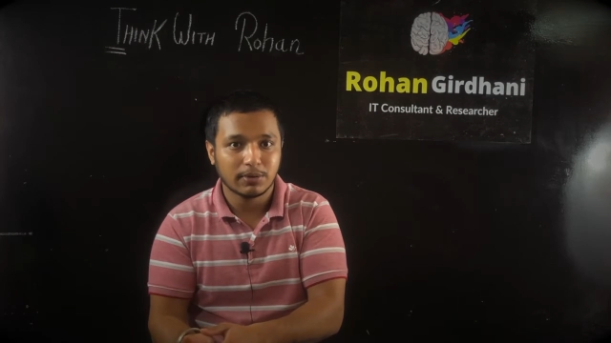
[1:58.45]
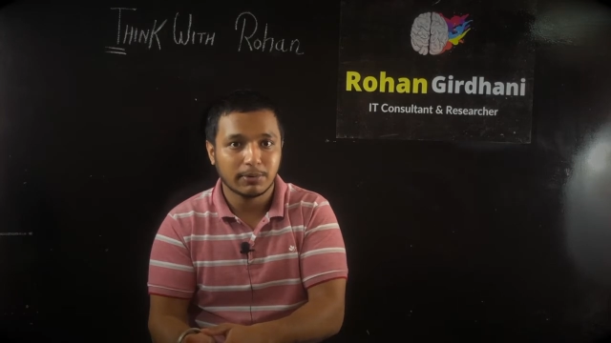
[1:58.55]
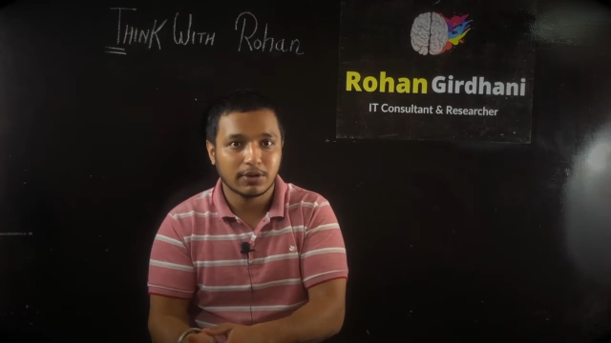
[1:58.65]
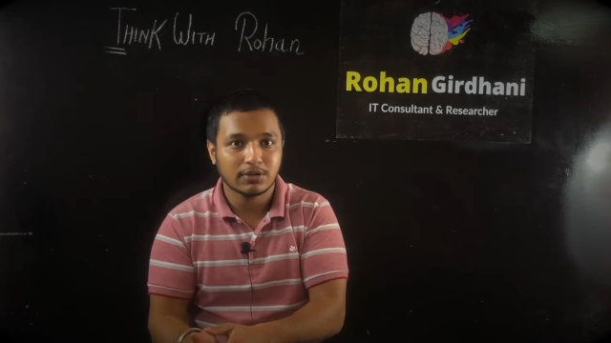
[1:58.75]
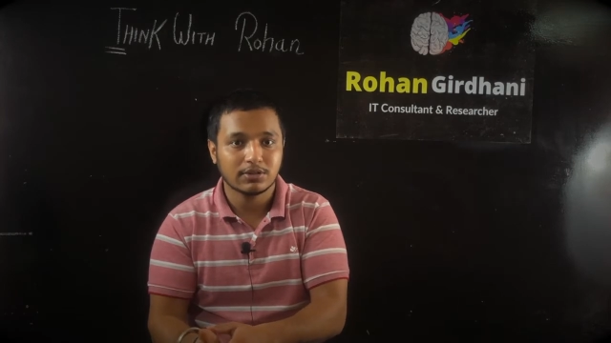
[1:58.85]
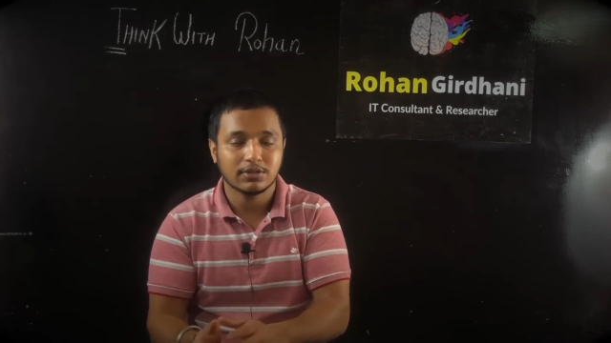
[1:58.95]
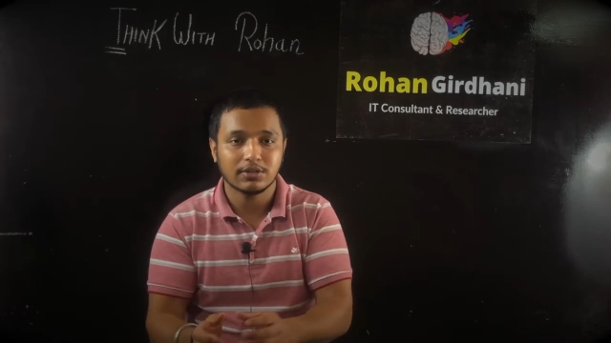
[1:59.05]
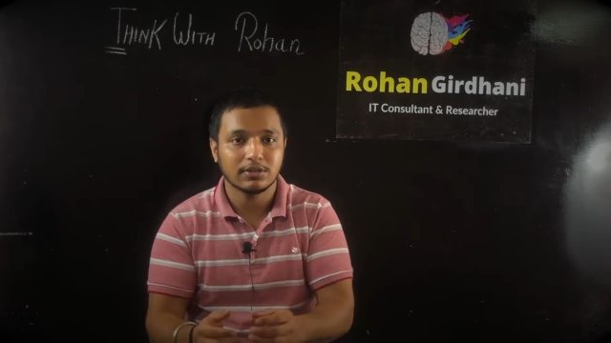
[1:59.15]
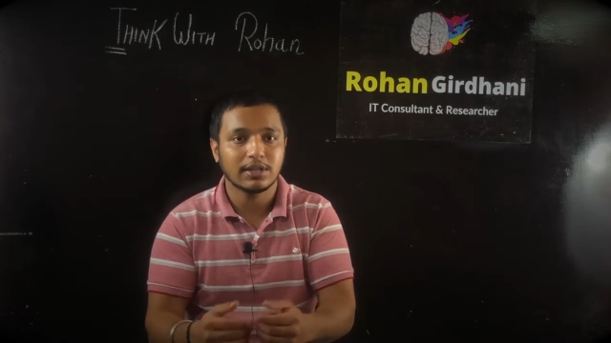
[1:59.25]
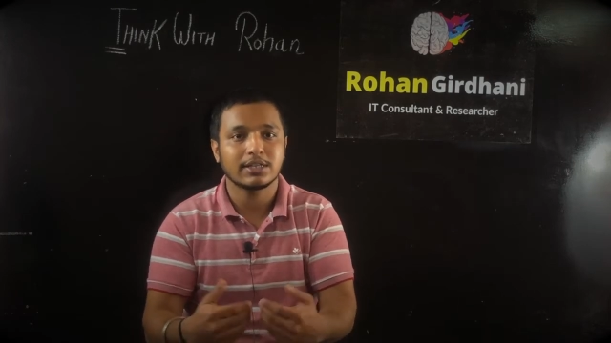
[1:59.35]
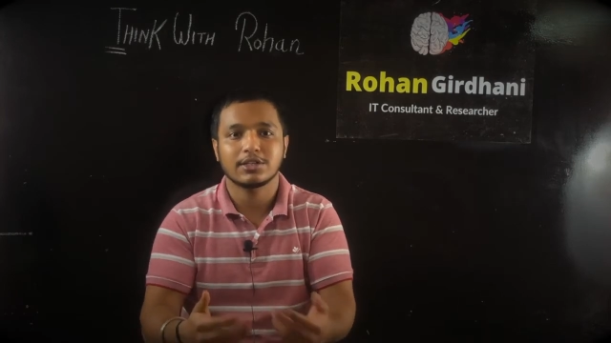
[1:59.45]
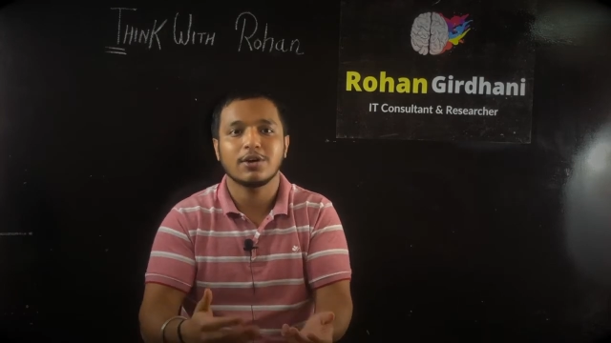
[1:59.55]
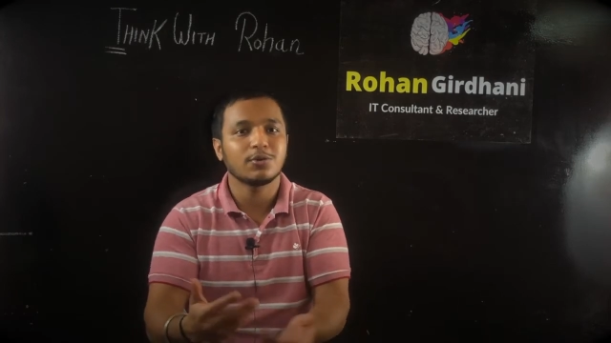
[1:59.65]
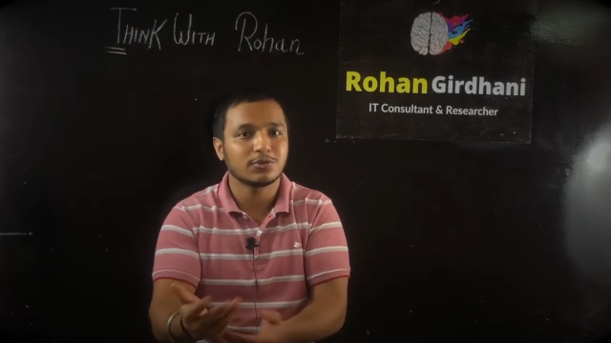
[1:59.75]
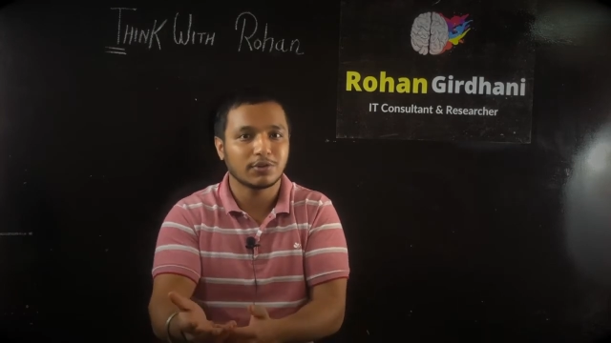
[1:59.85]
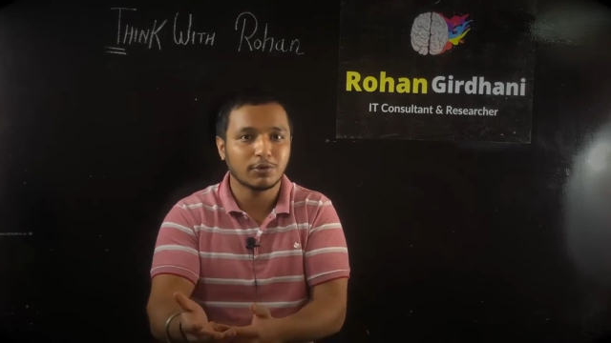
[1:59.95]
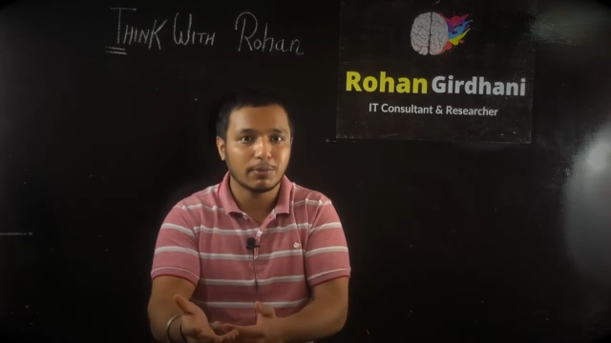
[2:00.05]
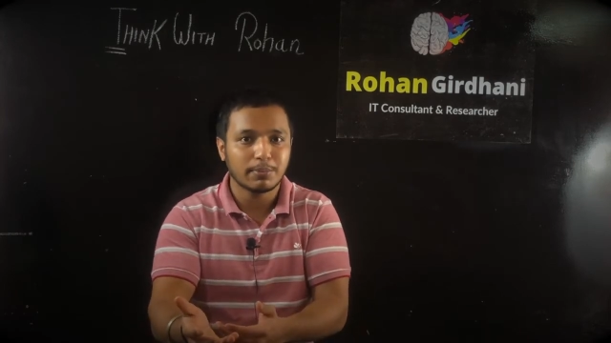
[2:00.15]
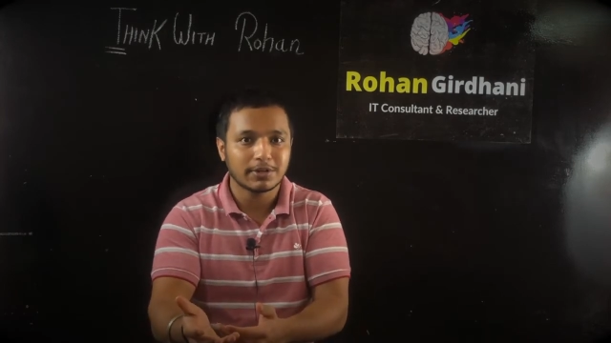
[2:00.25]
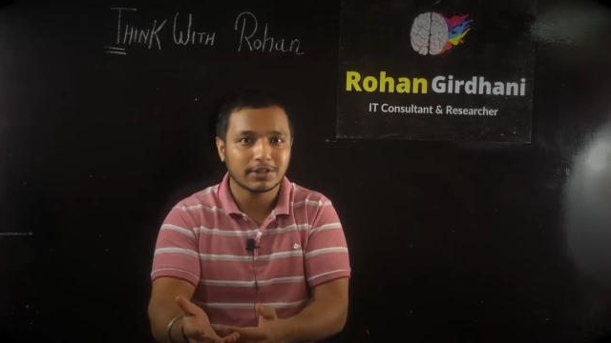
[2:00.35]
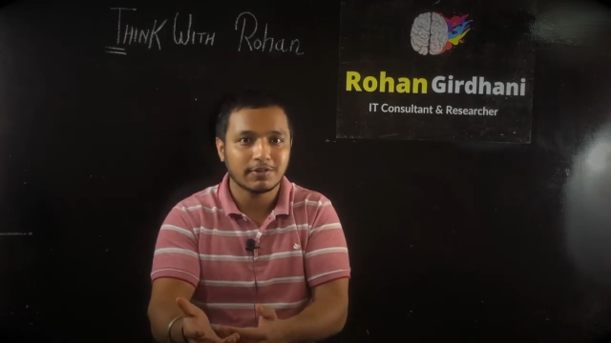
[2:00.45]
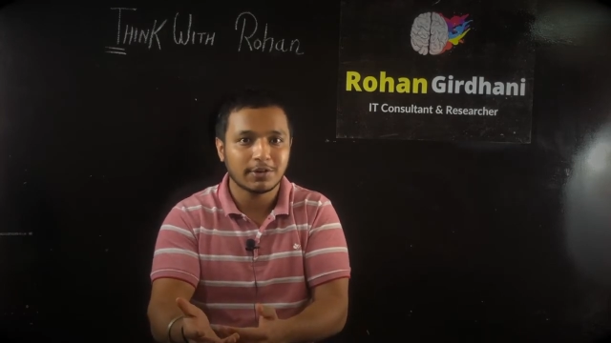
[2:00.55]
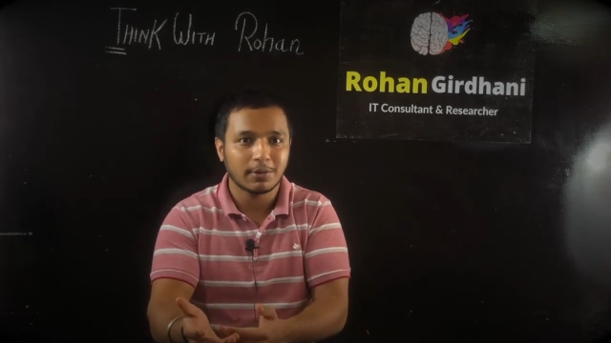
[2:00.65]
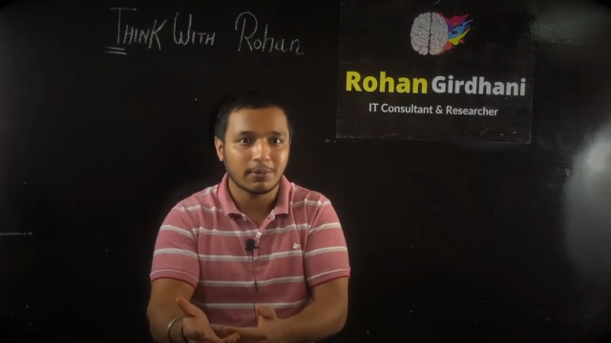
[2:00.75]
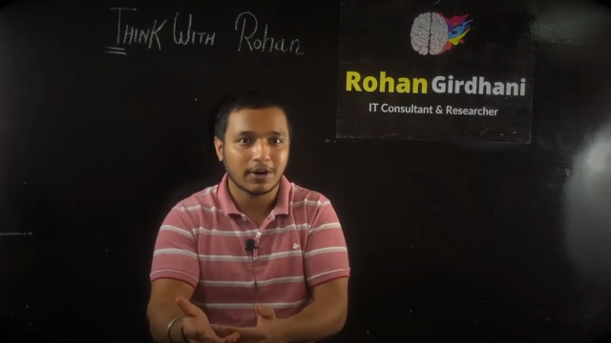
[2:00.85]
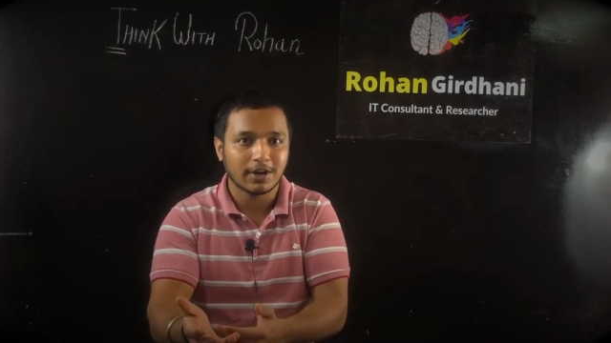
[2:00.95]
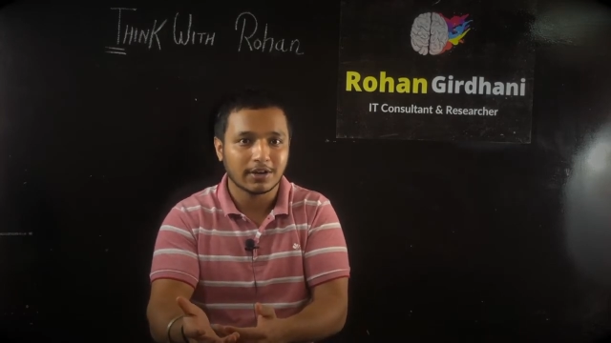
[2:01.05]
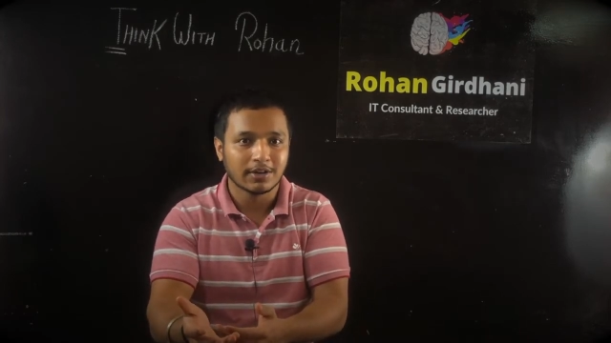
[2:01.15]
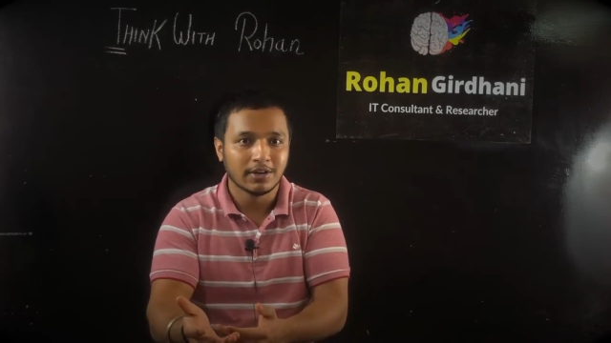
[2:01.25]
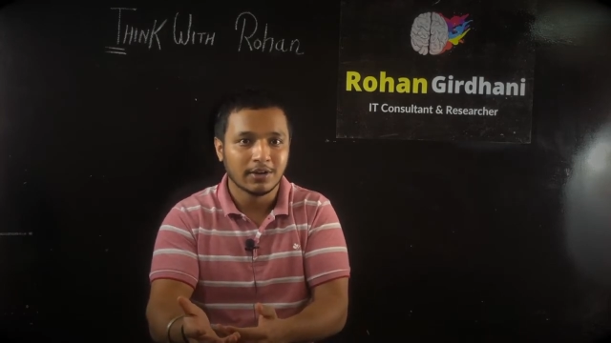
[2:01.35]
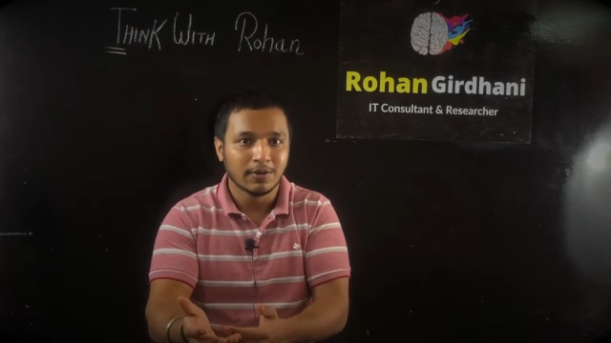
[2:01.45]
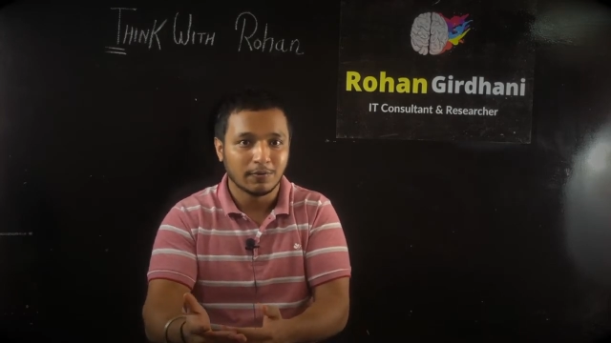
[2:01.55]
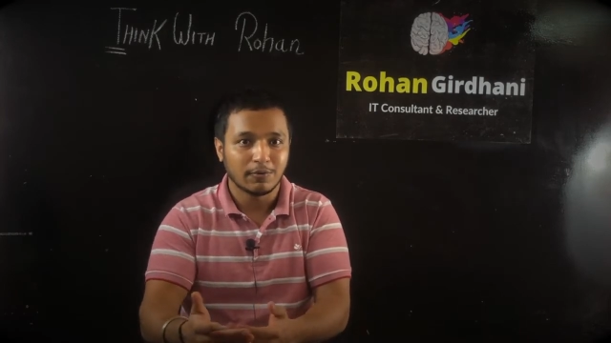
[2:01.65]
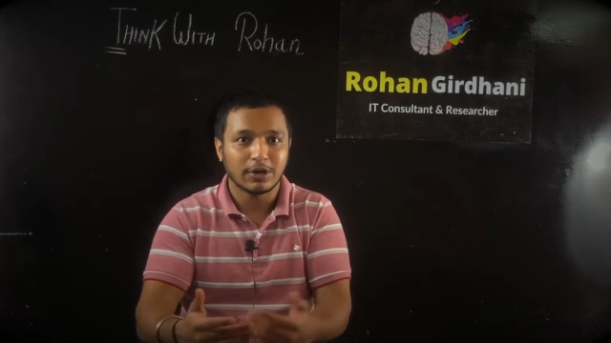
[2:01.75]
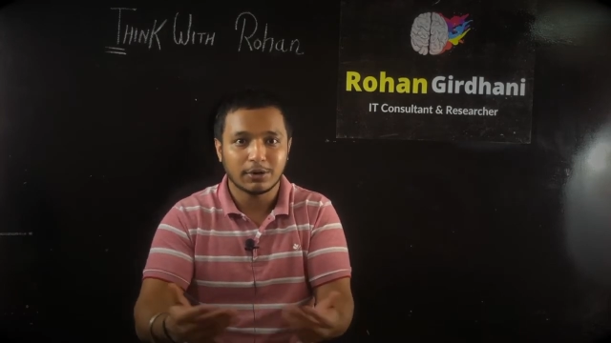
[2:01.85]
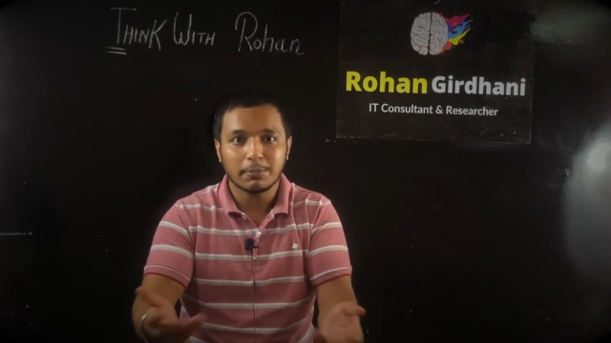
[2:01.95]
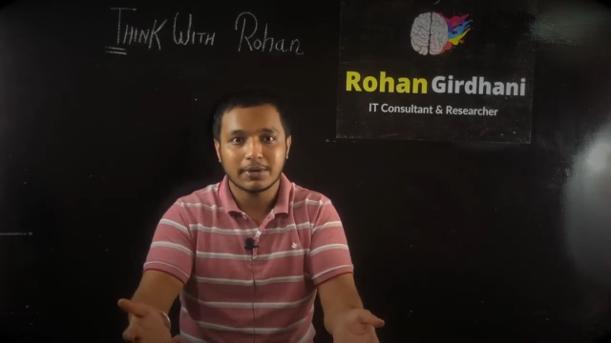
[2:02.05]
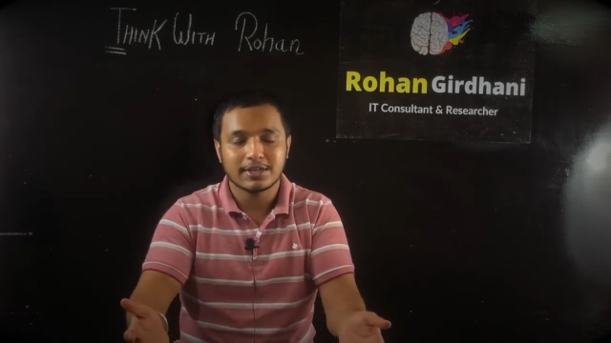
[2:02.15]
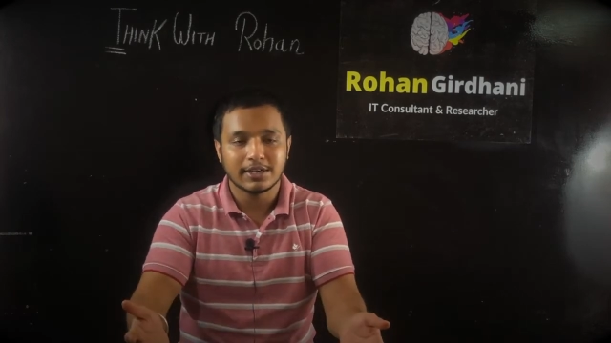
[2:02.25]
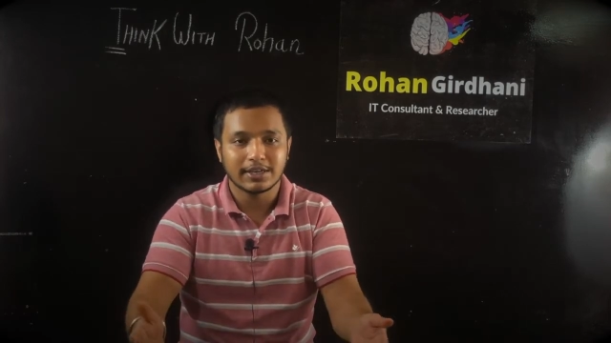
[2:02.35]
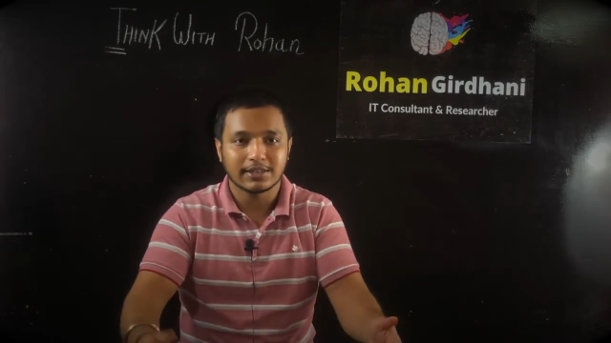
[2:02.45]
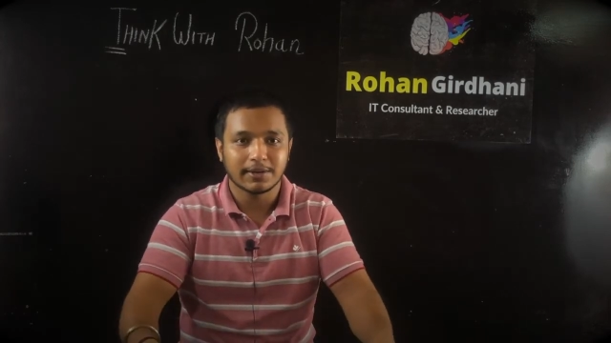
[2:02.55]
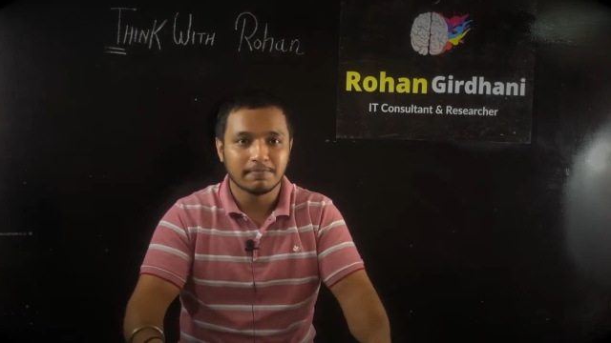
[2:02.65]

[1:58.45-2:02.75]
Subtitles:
because that's how user would be perceiving your product, what you're presenting them.